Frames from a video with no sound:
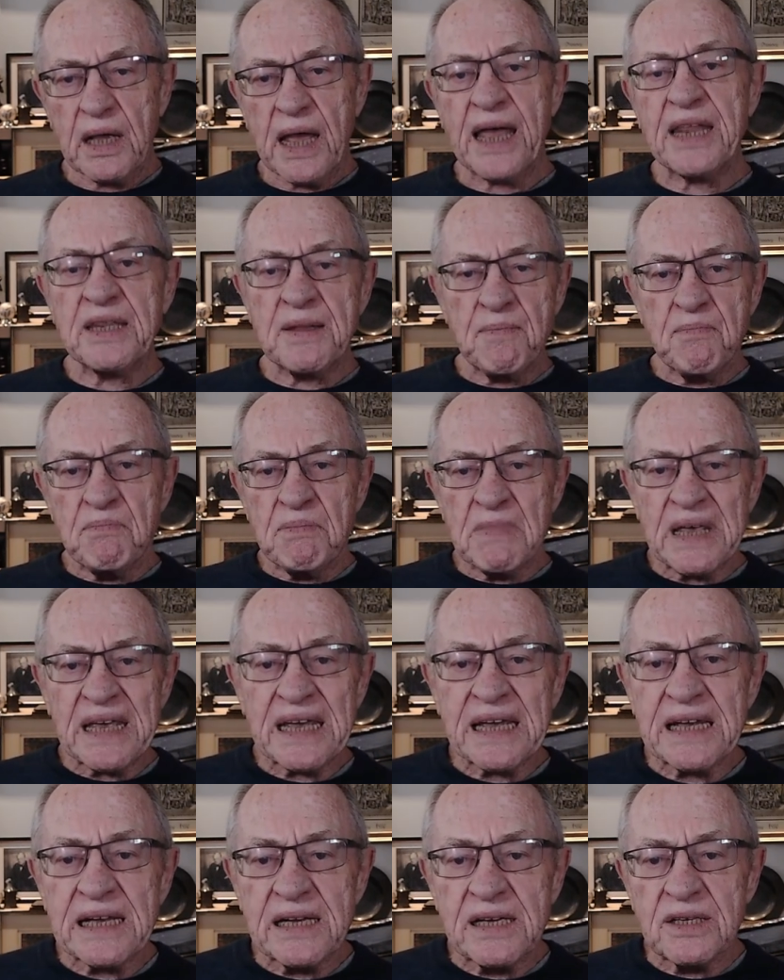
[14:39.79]
And the
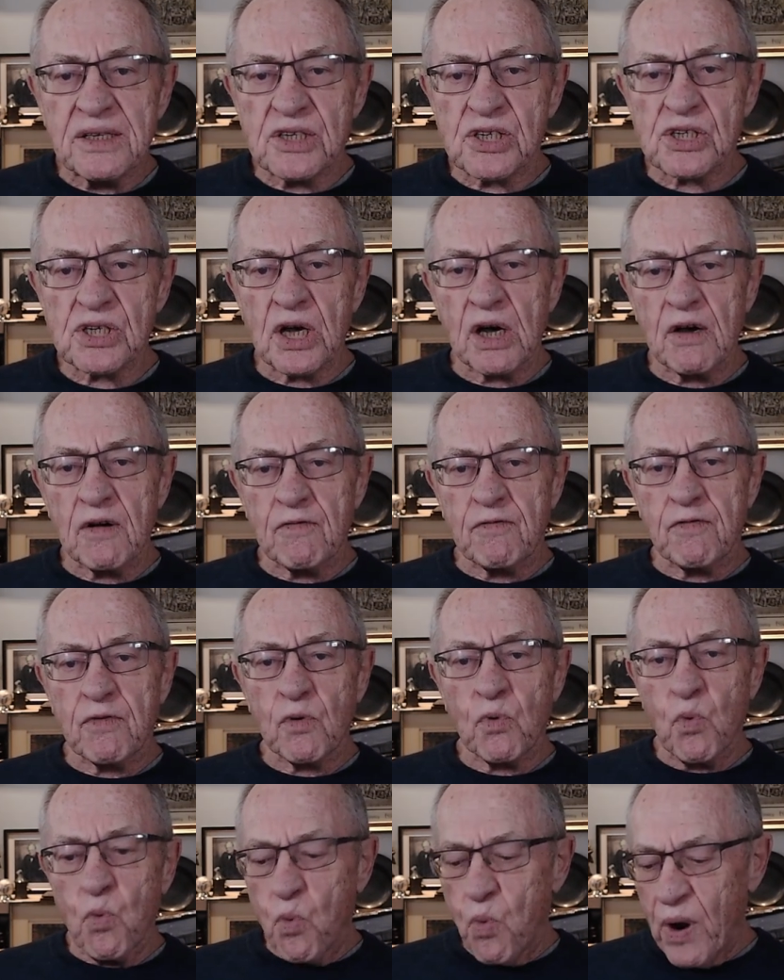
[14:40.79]
means of
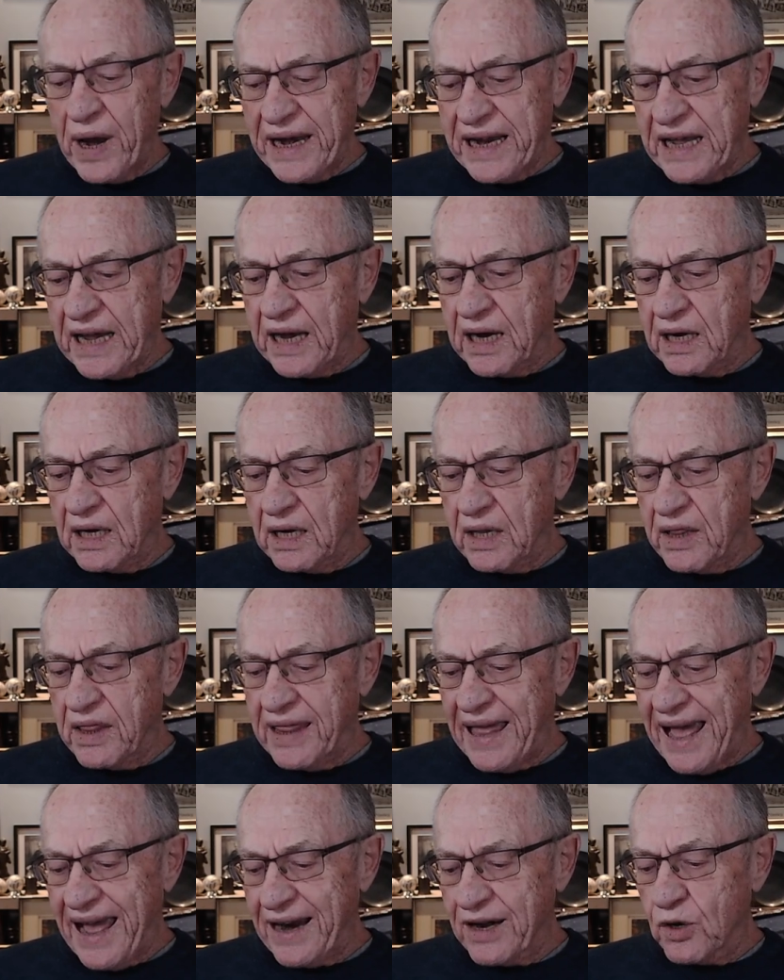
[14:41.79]
winning
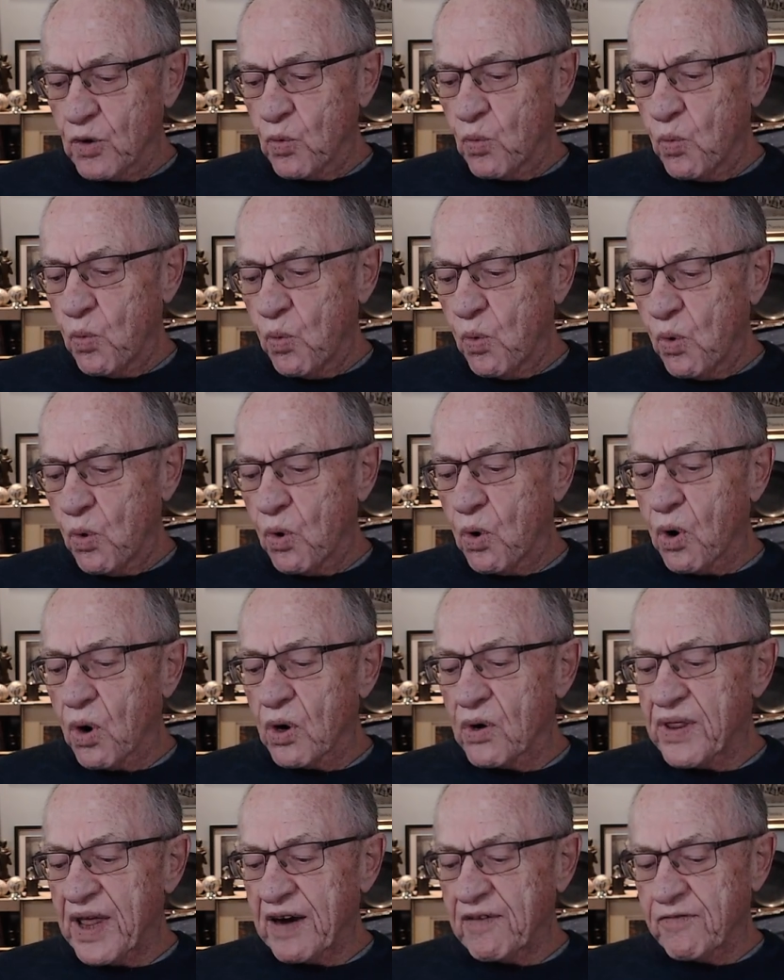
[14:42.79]
that
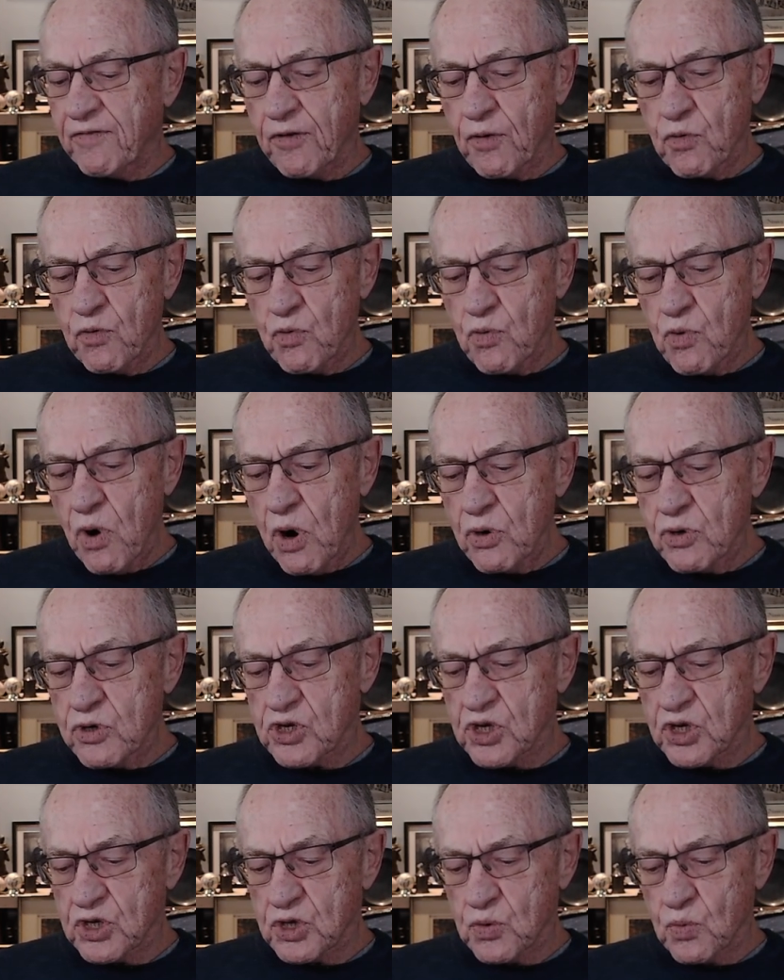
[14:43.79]
war, that
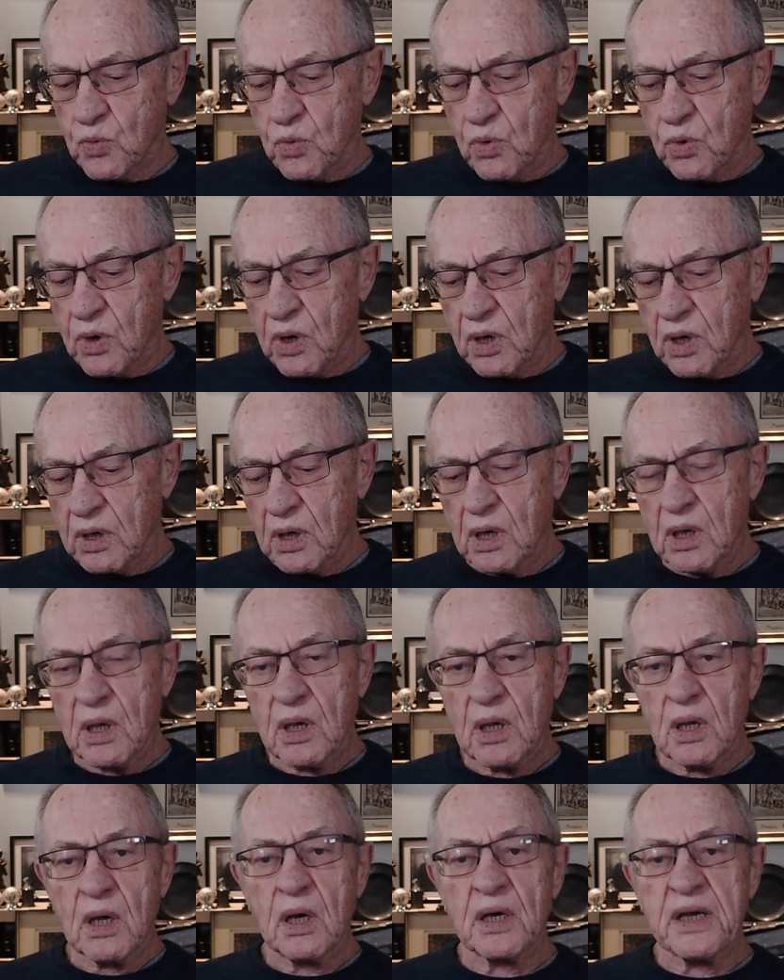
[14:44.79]
ferocious war,
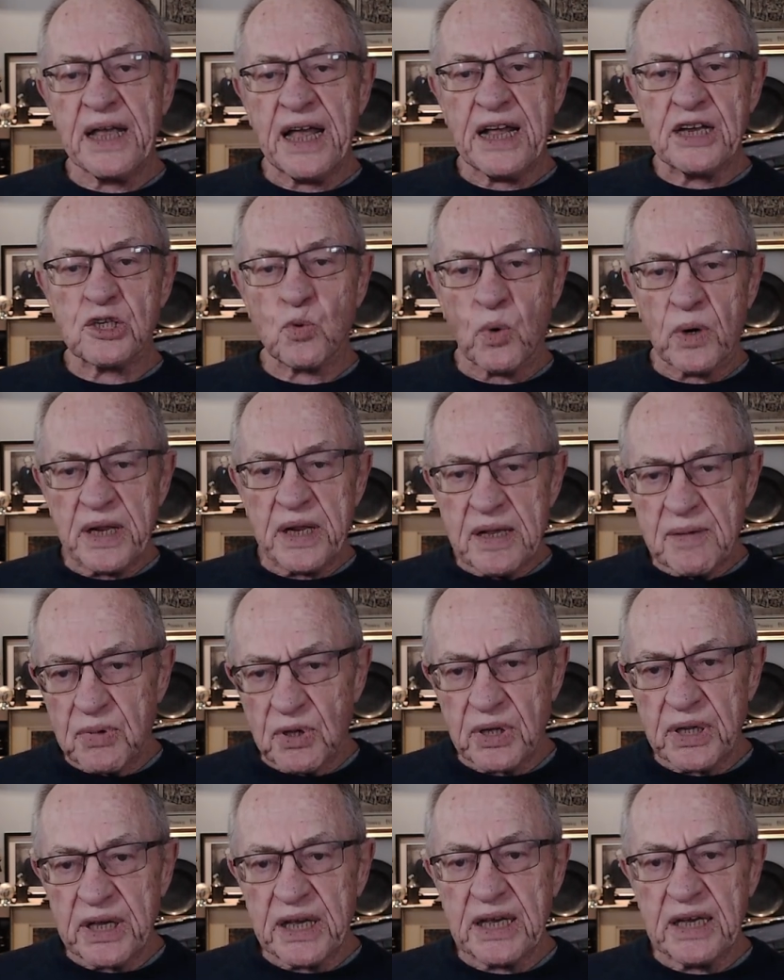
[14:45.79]
against what he
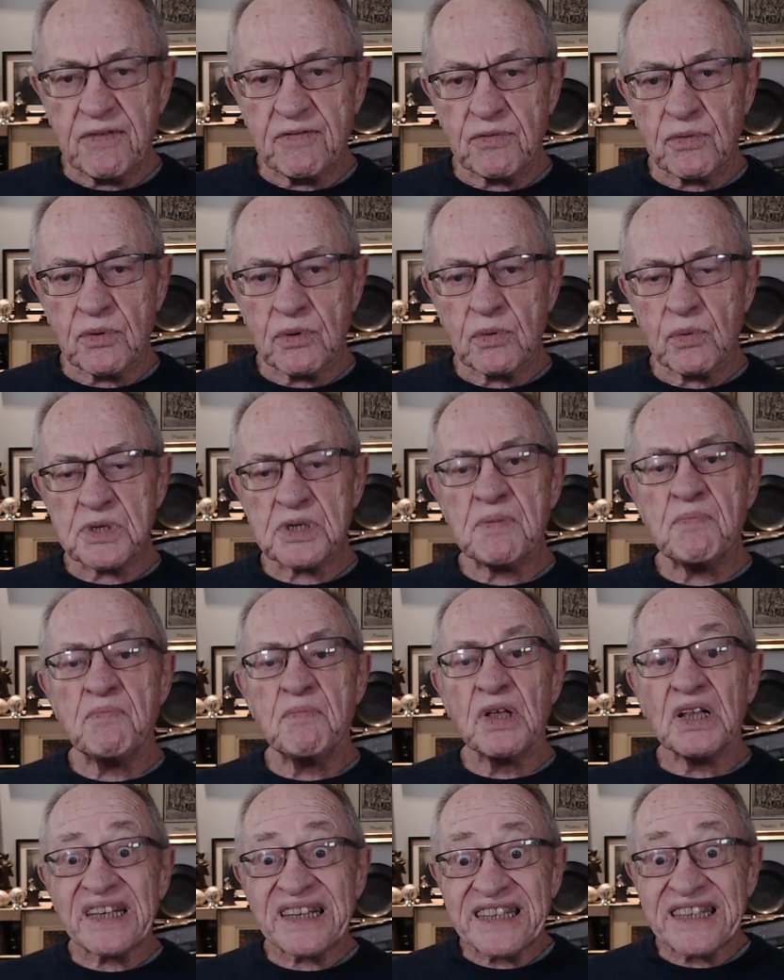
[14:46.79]
believed was a
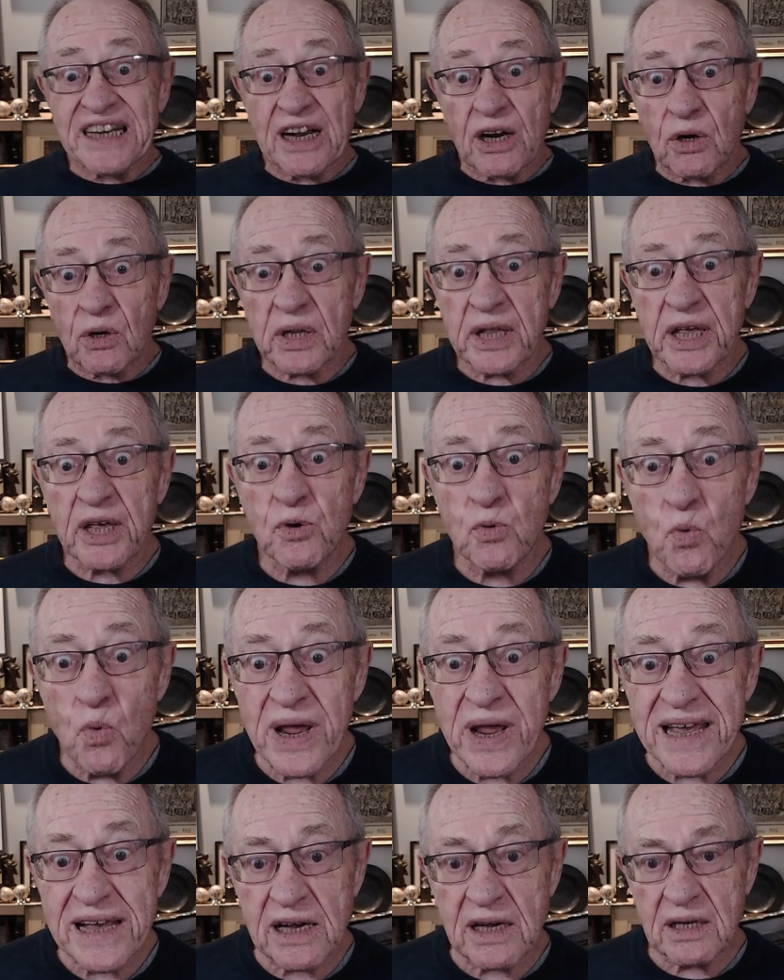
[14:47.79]
militarily
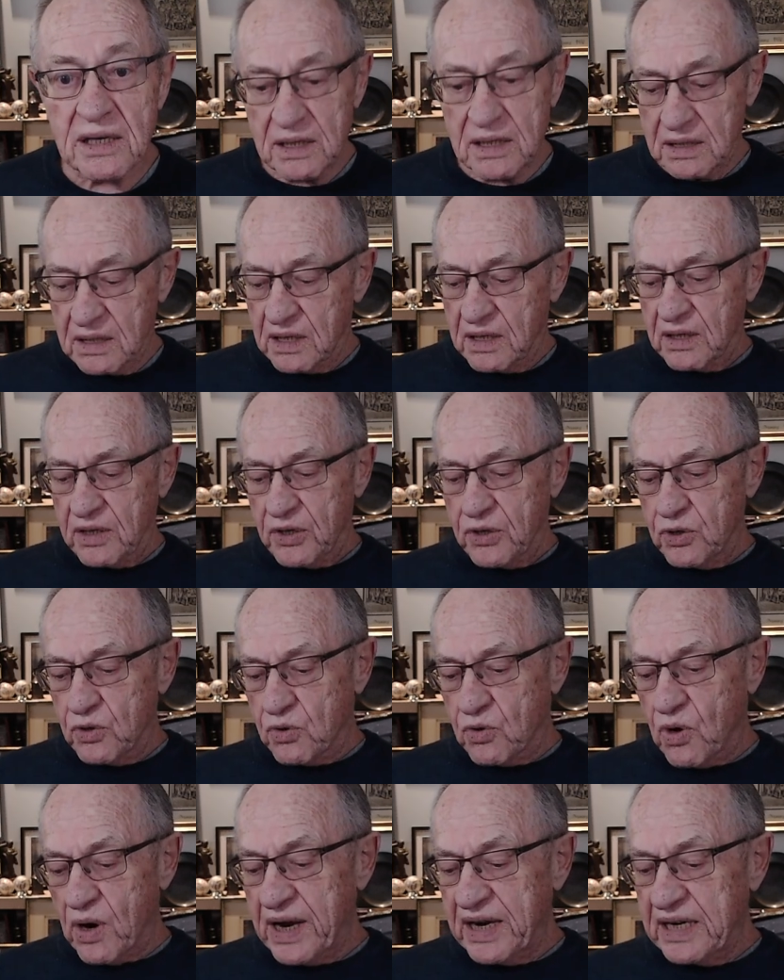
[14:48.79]
weak
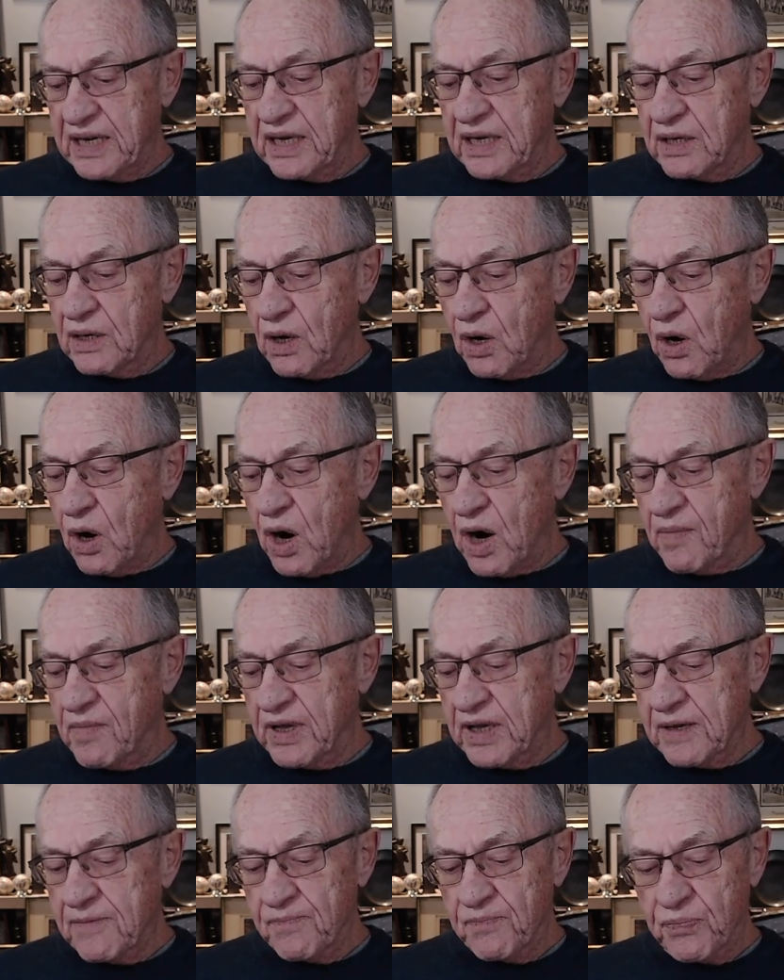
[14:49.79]
Ukrainian
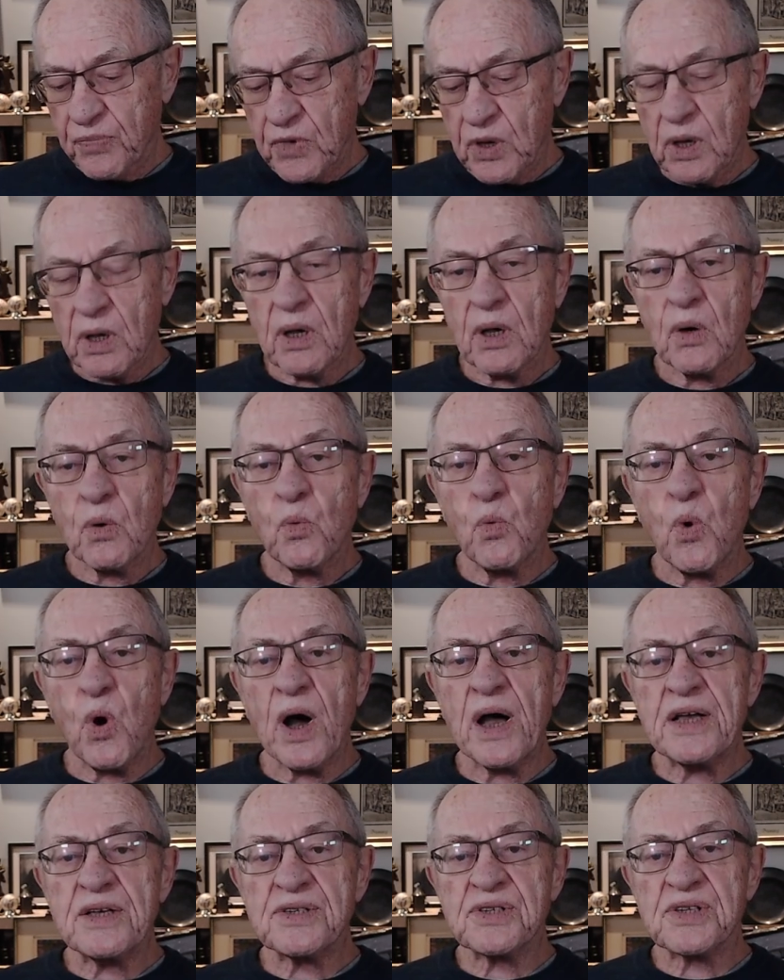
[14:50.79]
army
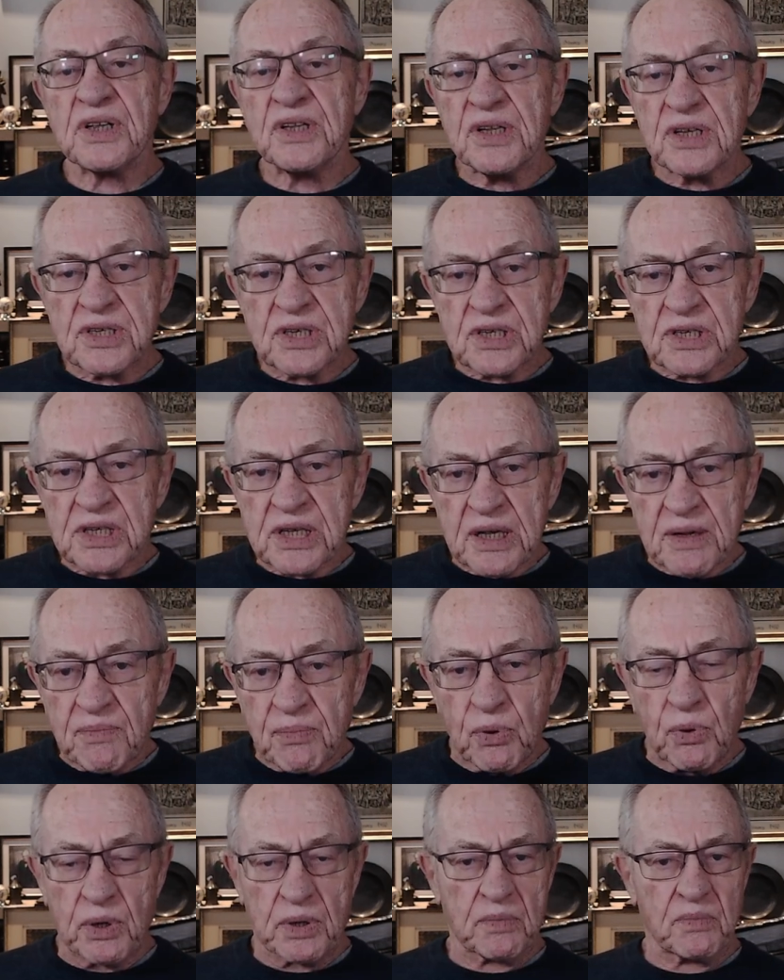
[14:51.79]
was, and this is the
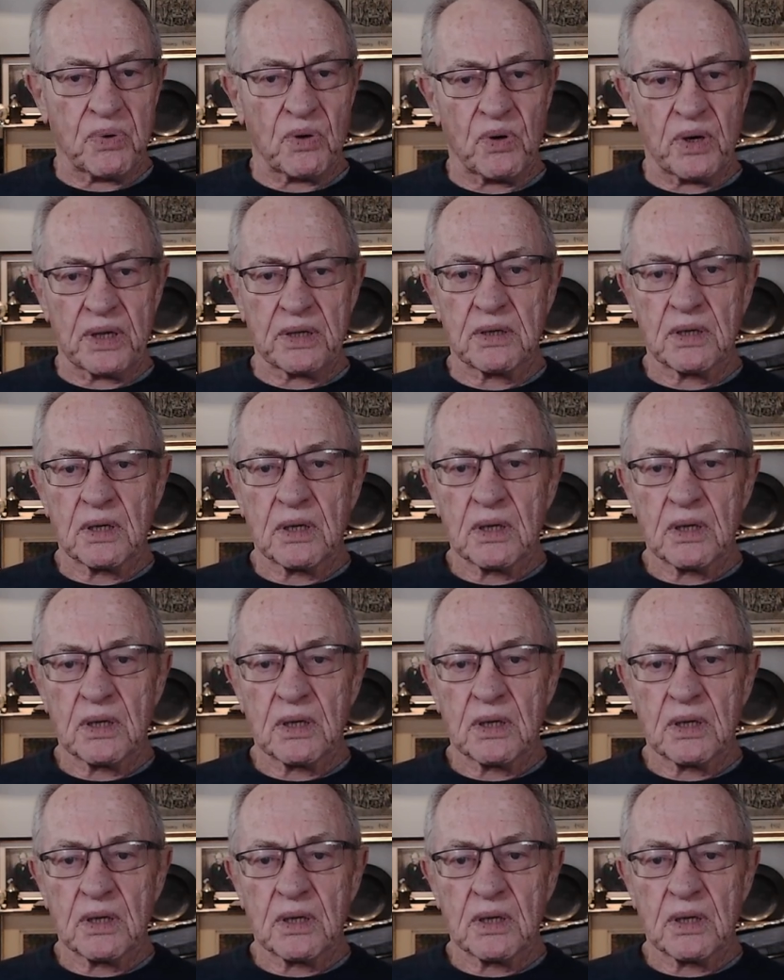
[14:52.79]
important point,